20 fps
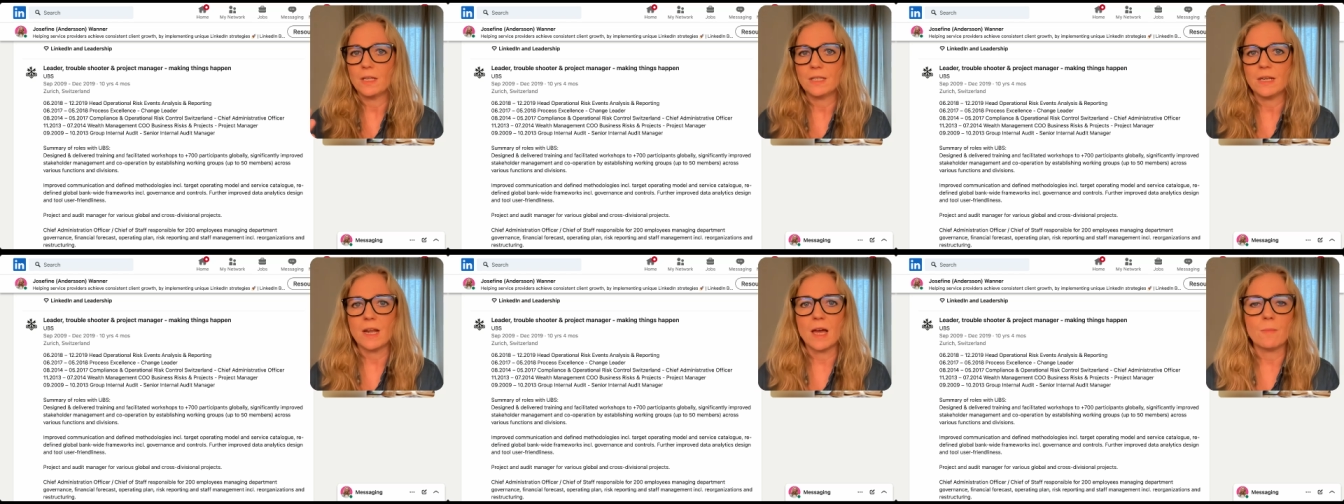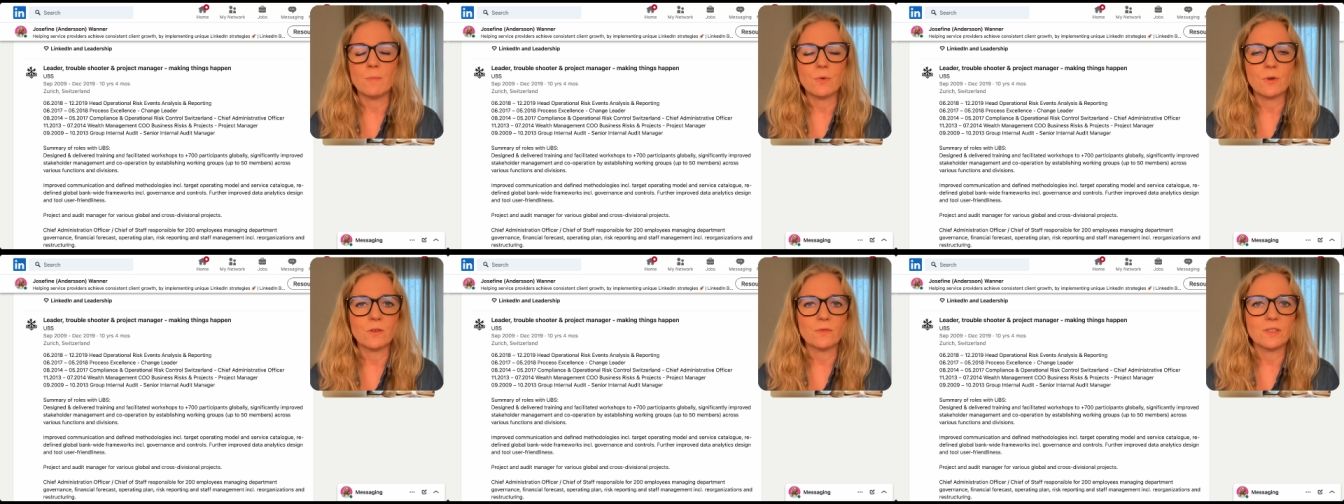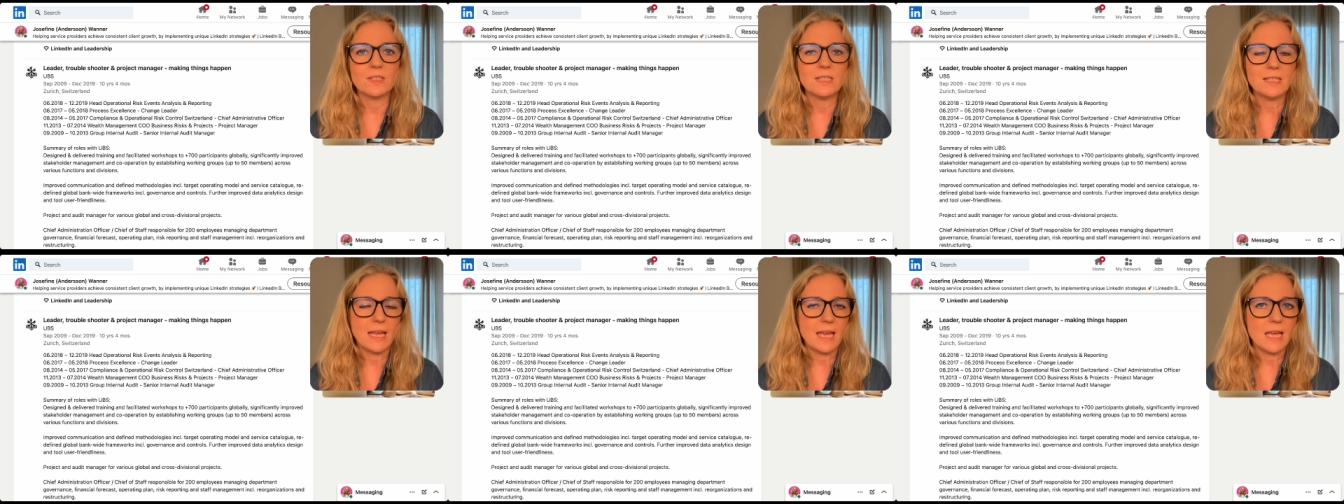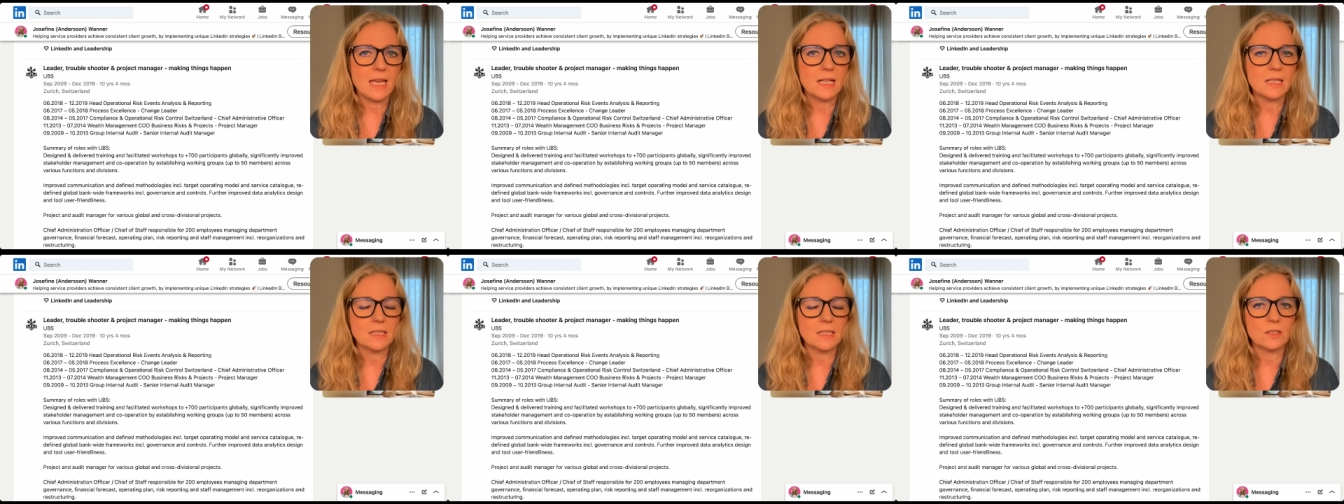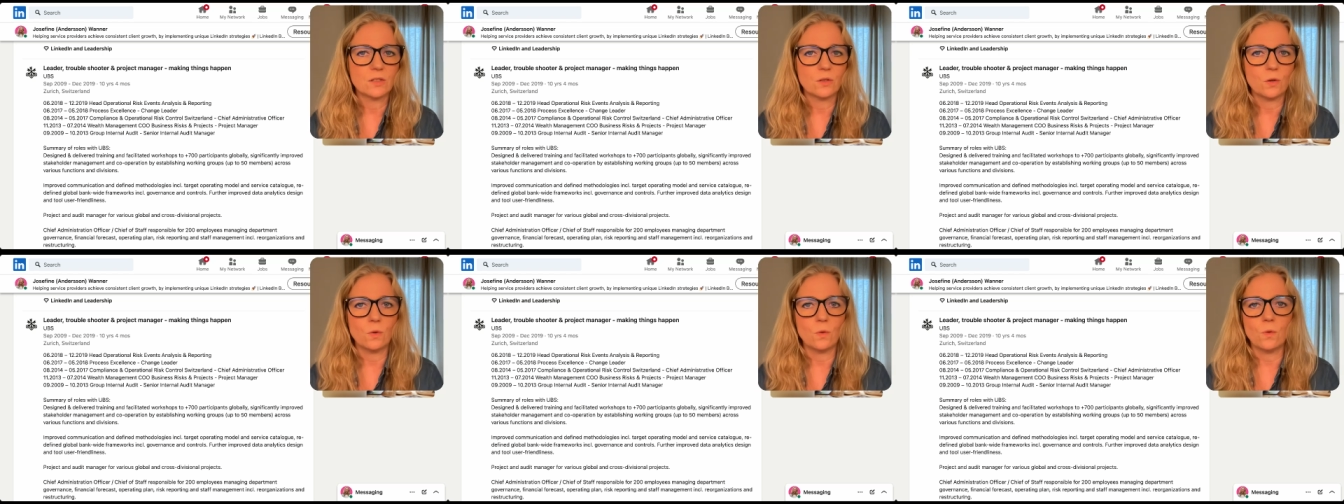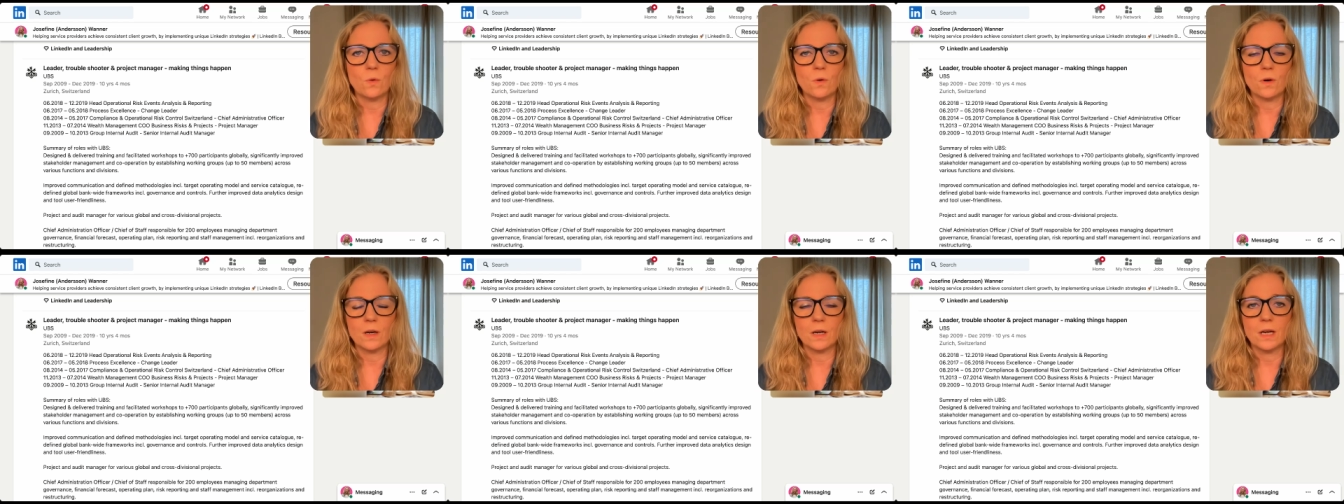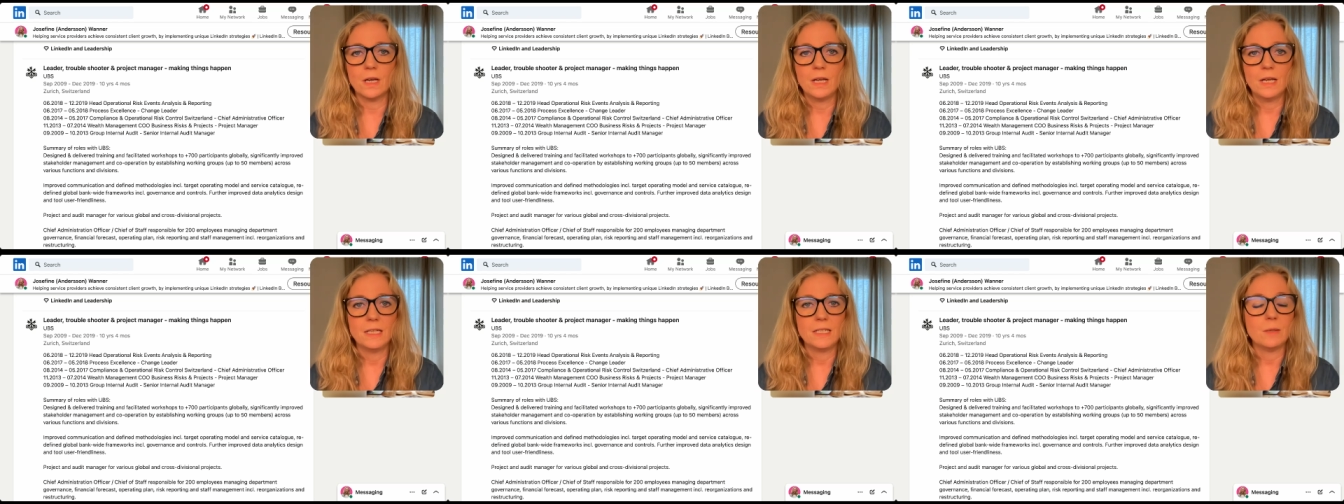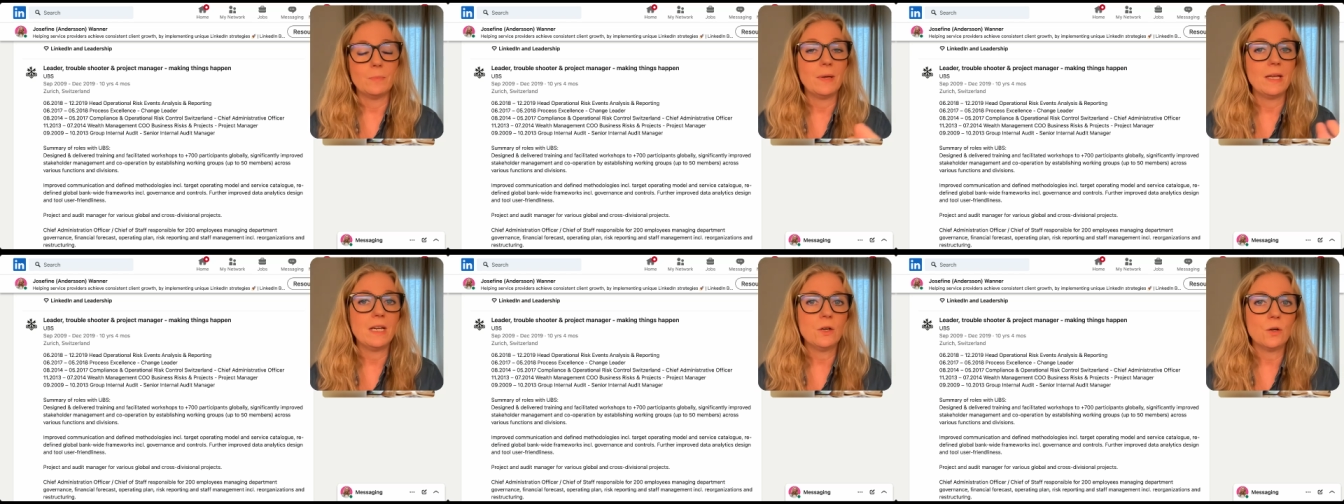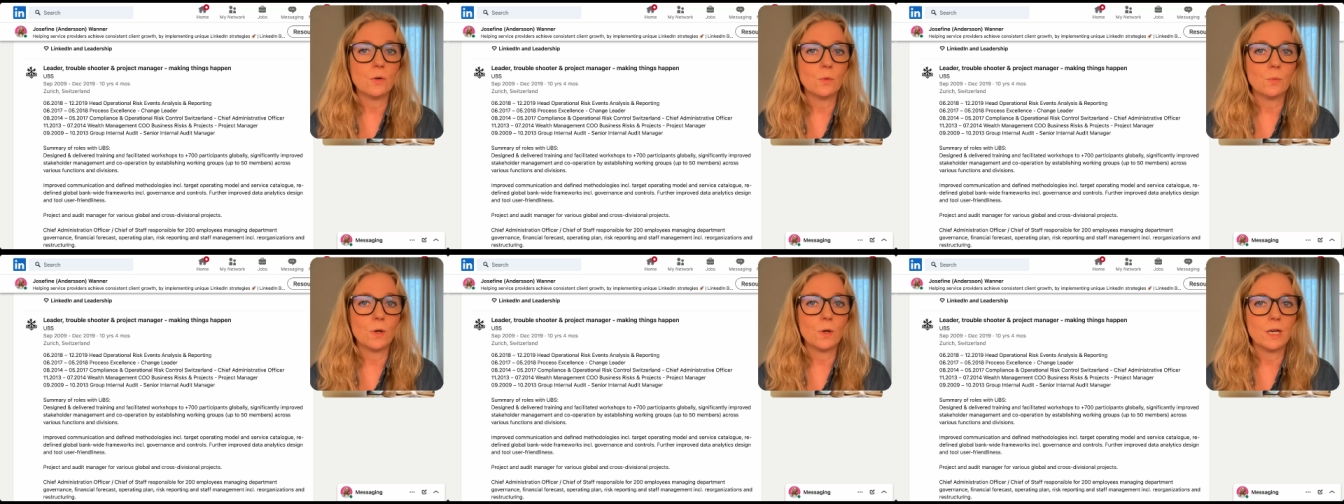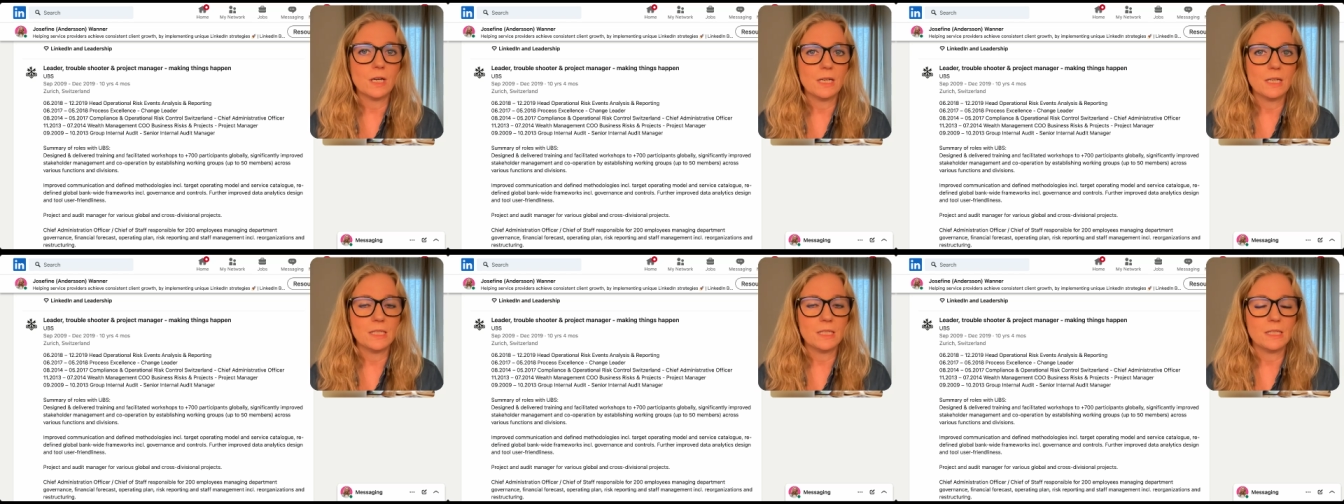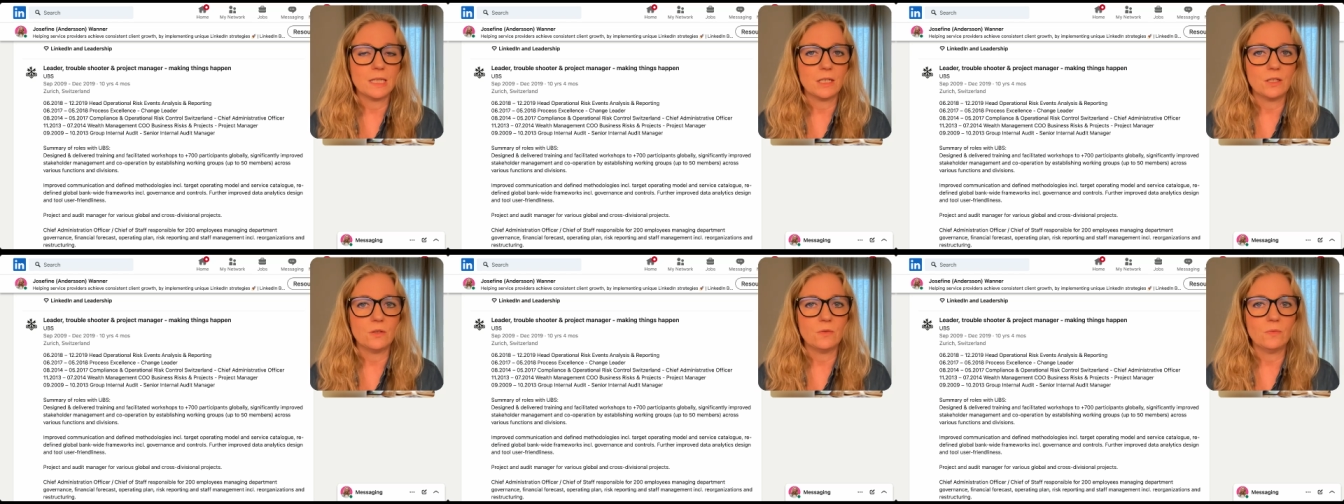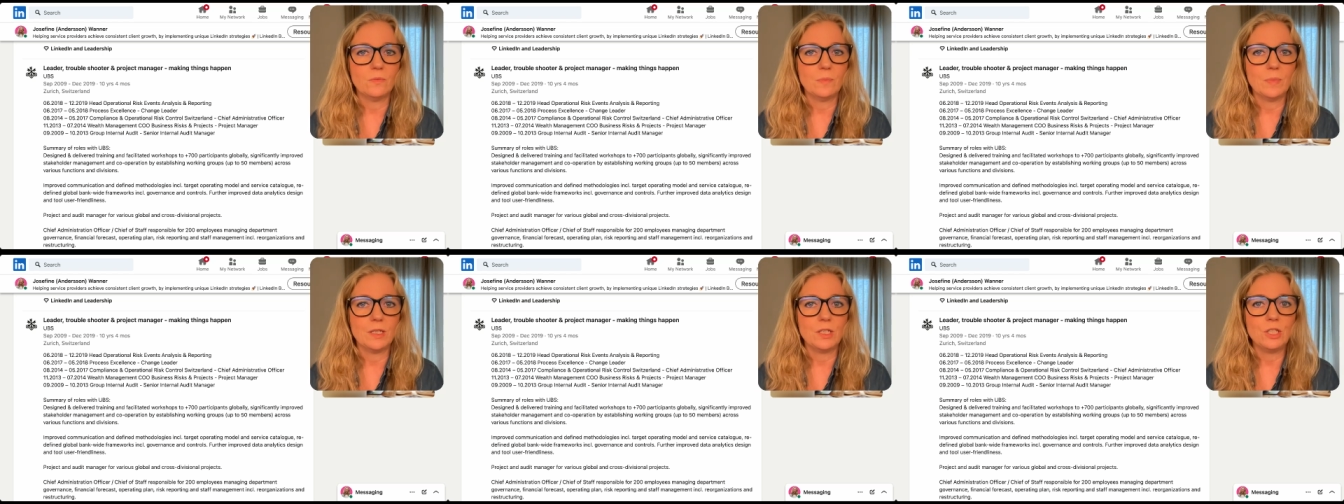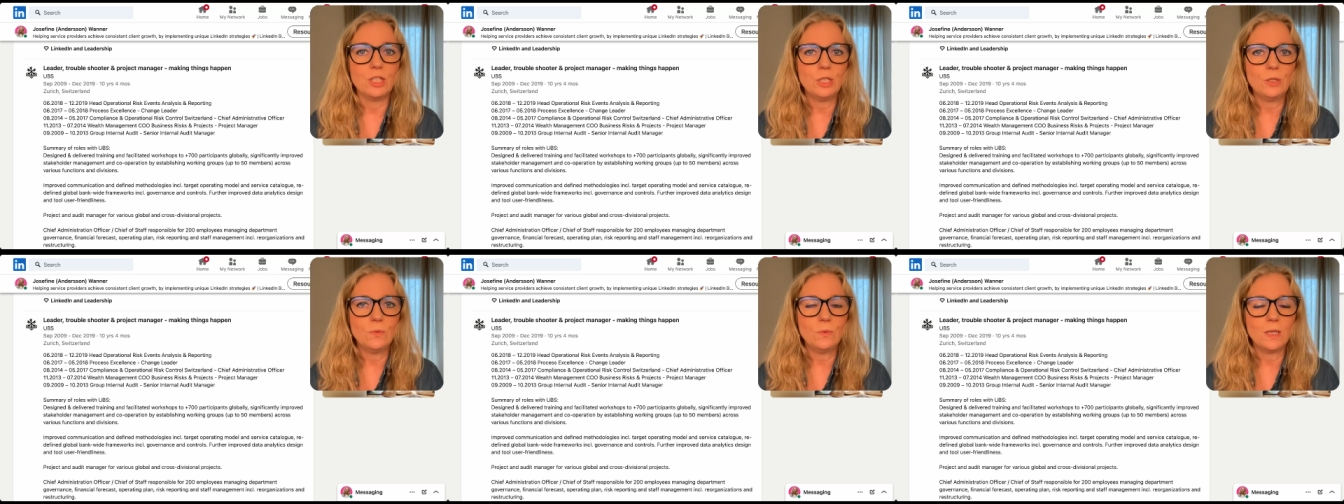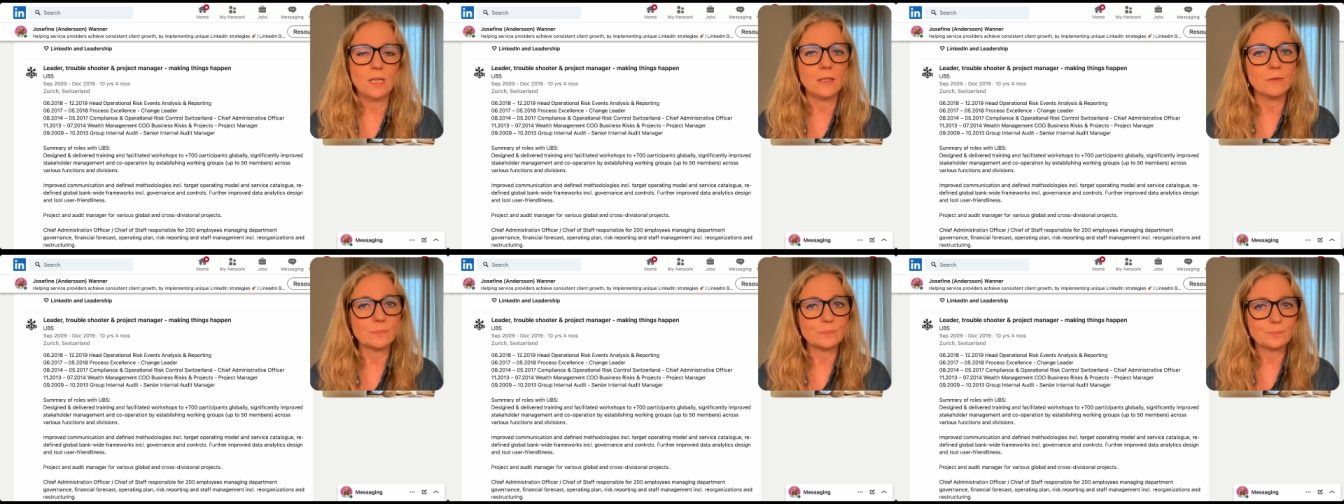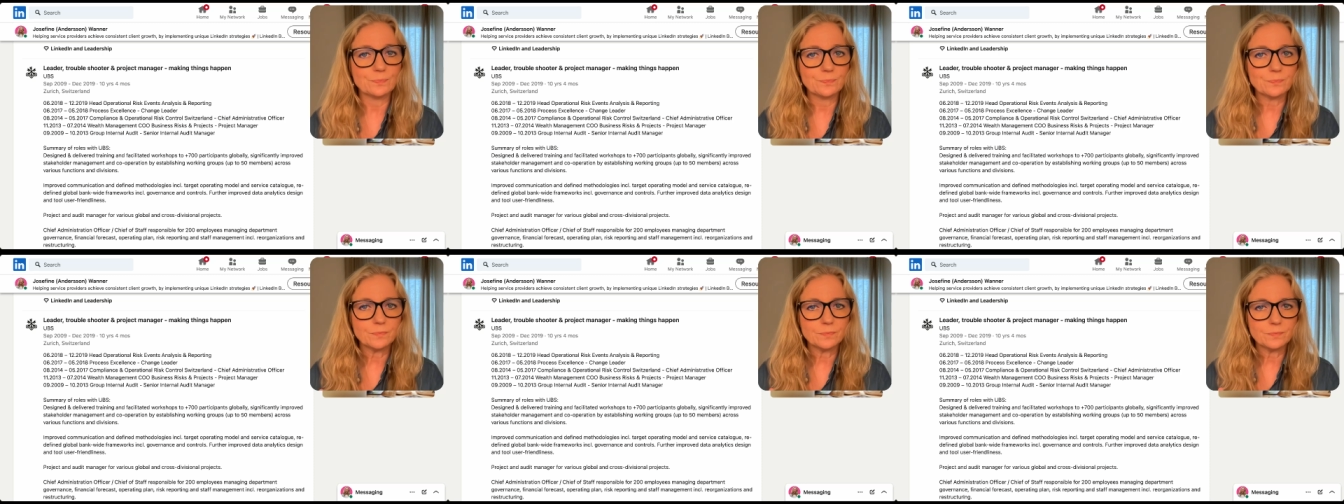number of sales, or depending on what it is that you've been doing,